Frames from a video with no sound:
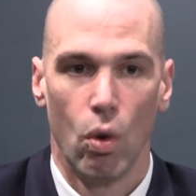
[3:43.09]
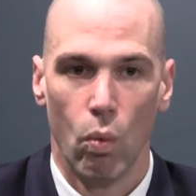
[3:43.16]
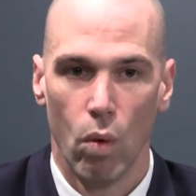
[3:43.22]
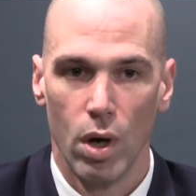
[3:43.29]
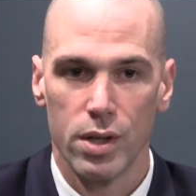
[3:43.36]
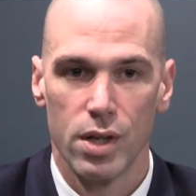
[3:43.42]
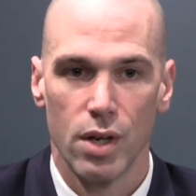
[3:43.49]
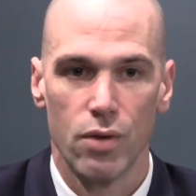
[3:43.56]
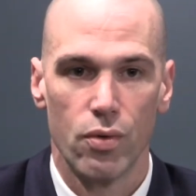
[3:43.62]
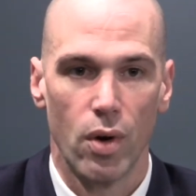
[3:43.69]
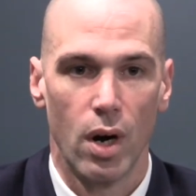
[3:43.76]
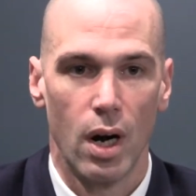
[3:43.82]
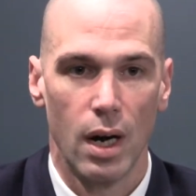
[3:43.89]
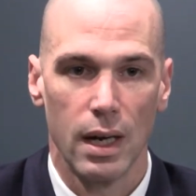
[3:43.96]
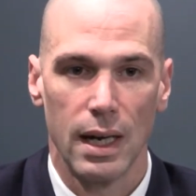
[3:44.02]
Once a
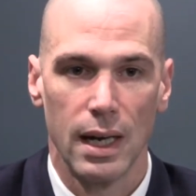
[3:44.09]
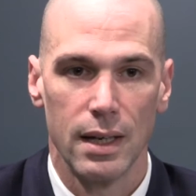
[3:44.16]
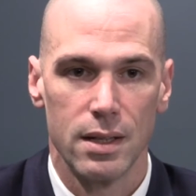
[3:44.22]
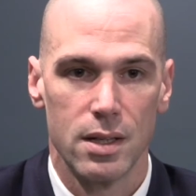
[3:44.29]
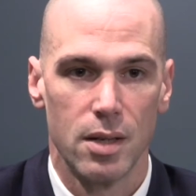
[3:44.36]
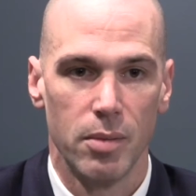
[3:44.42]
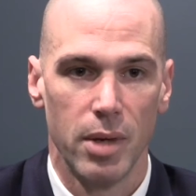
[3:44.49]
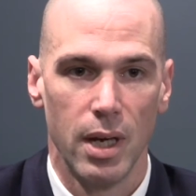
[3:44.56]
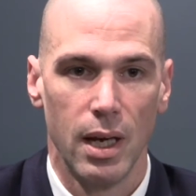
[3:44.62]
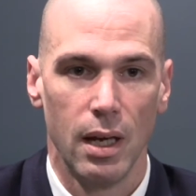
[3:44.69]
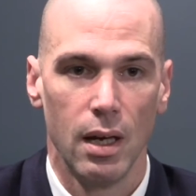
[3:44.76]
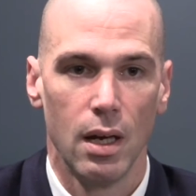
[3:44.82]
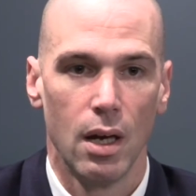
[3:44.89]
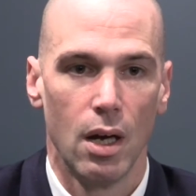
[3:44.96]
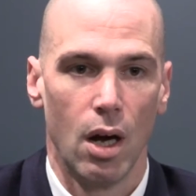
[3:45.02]
drug gets to
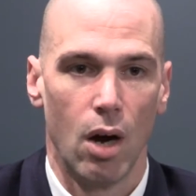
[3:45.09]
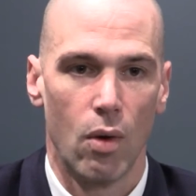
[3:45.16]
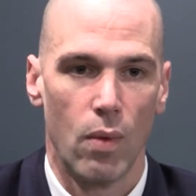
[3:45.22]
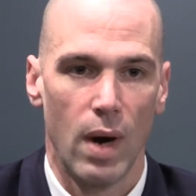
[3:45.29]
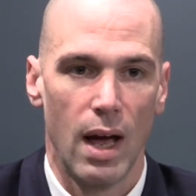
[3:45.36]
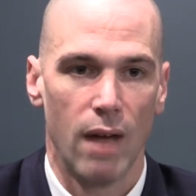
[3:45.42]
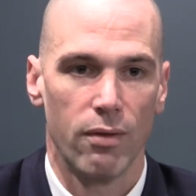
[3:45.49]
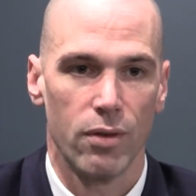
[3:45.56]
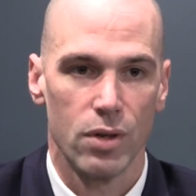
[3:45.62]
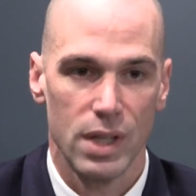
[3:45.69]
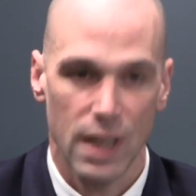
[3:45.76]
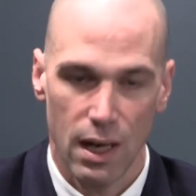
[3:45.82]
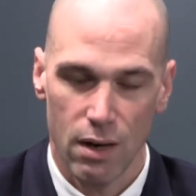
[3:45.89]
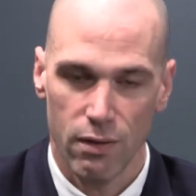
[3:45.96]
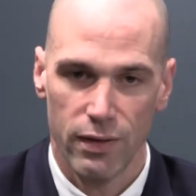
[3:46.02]
be around for
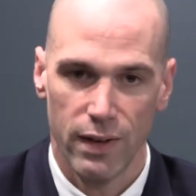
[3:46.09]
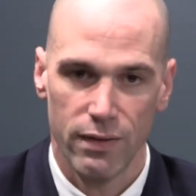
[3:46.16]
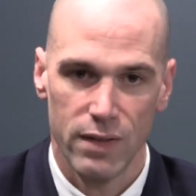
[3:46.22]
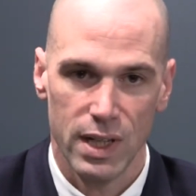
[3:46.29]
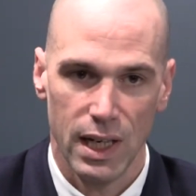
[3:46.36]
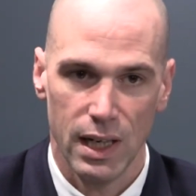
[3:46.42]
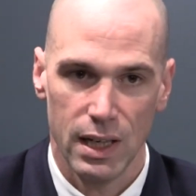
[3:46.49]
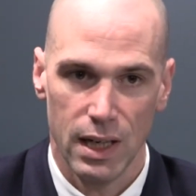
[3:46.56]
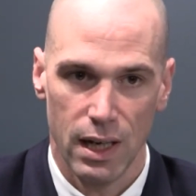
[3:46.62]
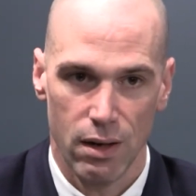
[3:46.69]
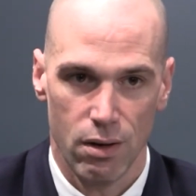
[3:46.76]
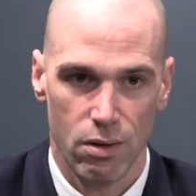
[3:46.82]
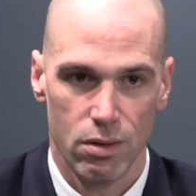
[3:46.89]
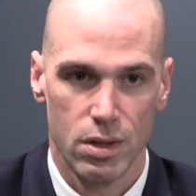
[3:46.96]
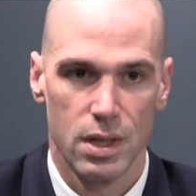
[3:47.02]
10 or 15
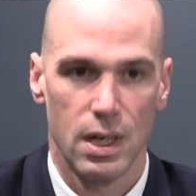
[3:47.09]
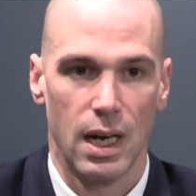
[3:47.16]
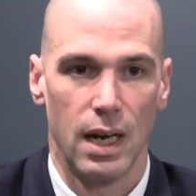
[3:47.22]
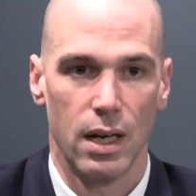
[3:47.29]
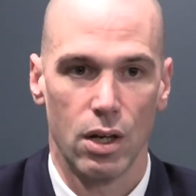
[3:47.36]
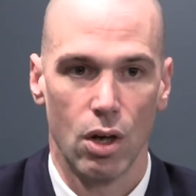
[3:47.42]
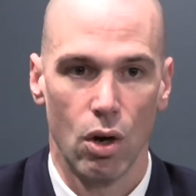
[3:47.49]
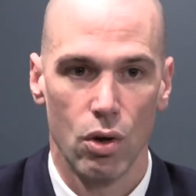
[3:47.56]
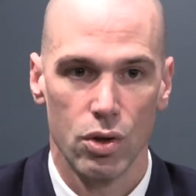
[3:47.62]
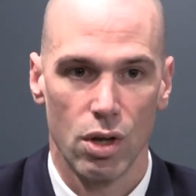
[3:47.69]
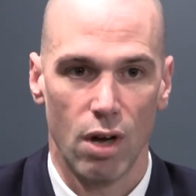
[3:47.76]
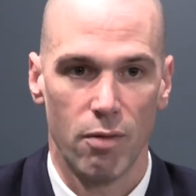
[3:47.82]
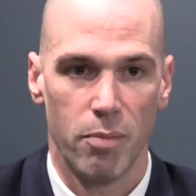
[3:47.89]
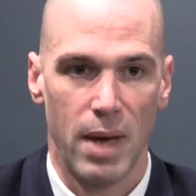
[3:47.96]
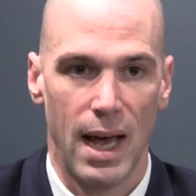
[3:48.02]
years and it goes
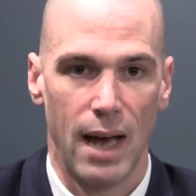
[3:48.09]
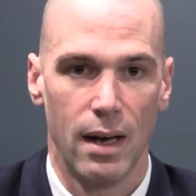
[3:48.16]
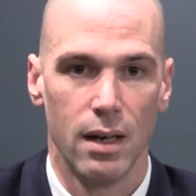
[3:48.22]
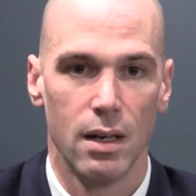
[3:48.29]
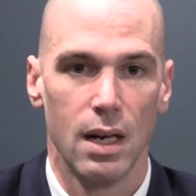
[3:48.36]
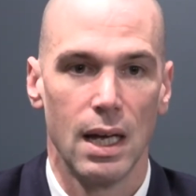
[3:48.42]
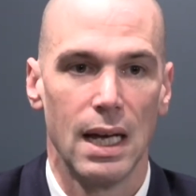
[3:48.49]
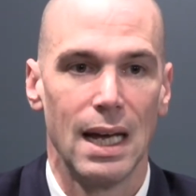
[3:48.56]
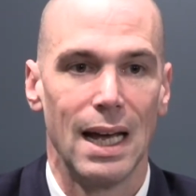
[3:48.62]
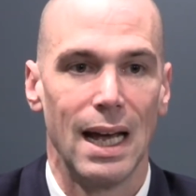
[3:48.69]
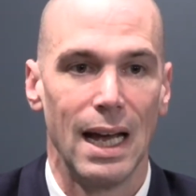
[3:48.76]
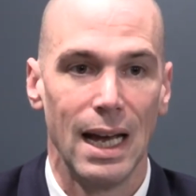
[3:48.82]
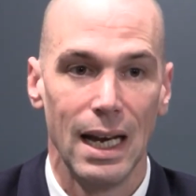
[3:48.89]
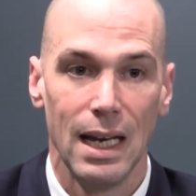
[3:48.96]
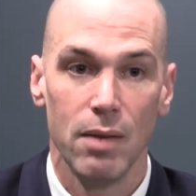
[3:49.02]
off patent,
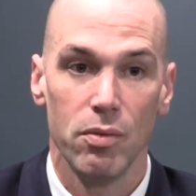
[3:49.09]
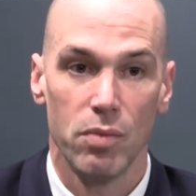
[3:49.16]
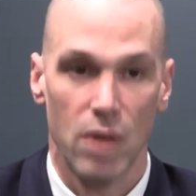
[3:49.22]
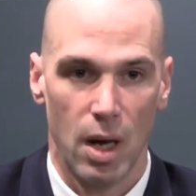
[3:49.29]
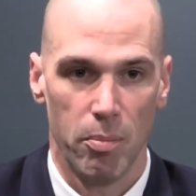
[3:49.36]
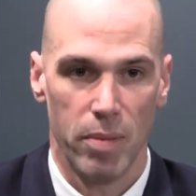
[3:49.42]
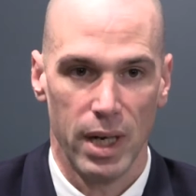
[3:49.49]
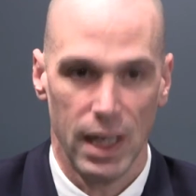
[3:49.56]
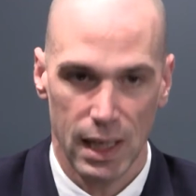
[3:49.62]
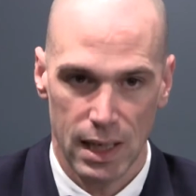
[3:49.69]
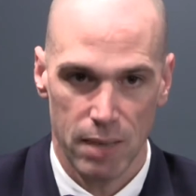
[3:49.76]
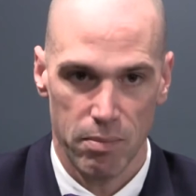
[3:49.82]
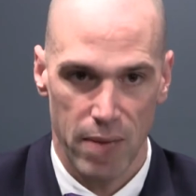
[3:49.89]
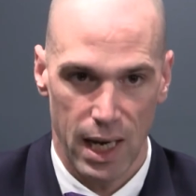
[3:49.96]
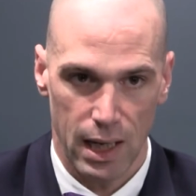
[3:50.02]
any company
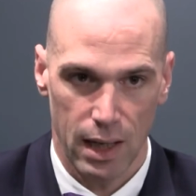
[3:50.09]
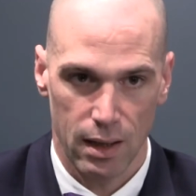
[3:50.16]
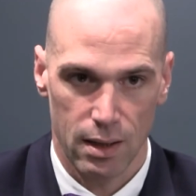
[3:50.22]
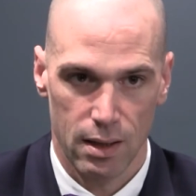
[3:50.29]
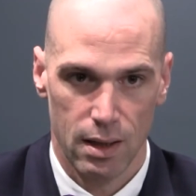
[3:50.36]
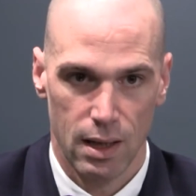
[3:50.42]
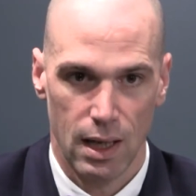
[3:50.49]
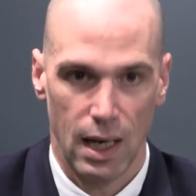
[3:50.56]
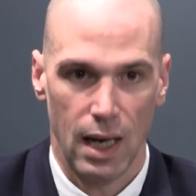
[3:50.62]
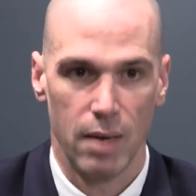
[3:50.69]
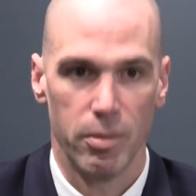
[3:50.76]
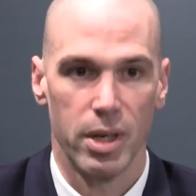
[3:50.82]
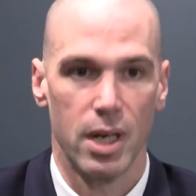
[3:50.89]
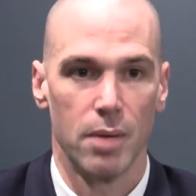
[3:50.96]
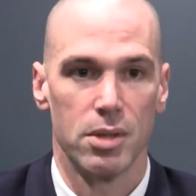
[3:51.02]
can make it and
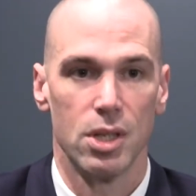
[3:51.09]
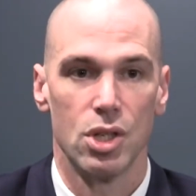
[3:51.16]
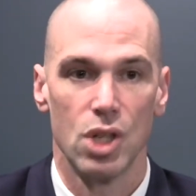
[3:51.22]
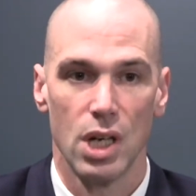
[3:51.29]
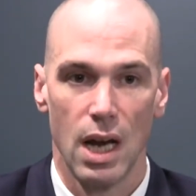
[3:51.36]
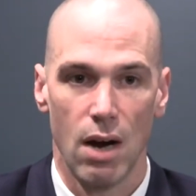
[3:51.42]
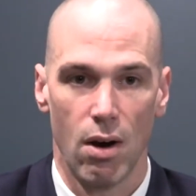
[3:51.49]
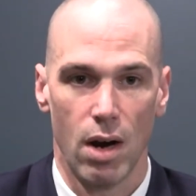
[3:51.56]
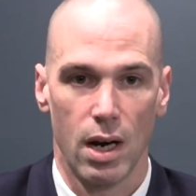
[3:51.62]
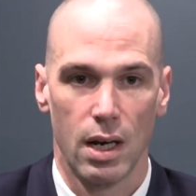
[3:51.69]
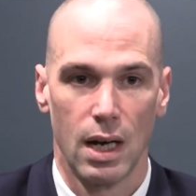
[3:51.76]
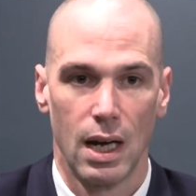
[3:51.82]
it becomes a generic.